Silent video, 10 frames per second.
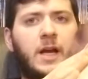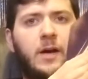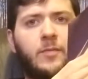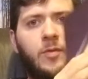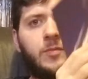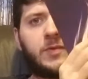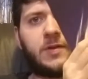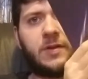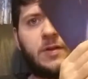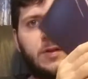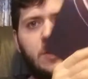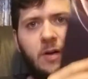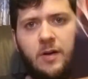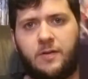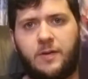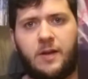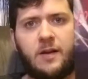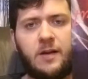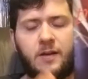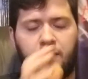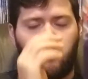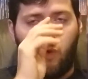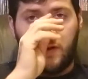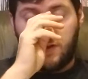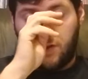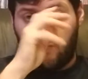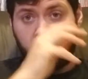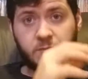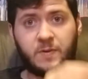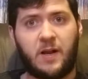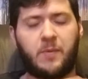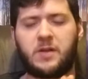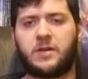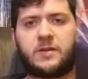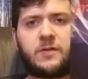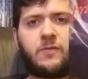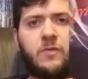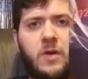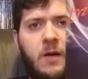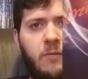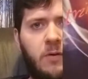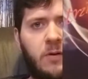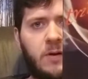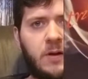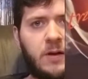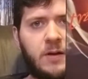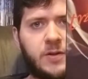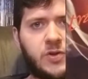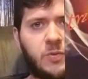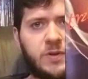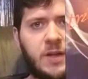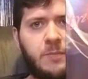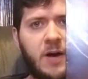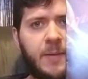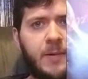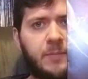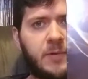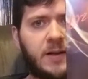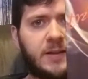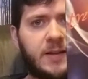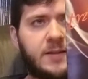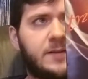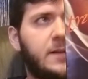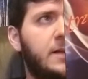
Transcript: albums, and ones that have just been on my list forever. So when they pop up like this,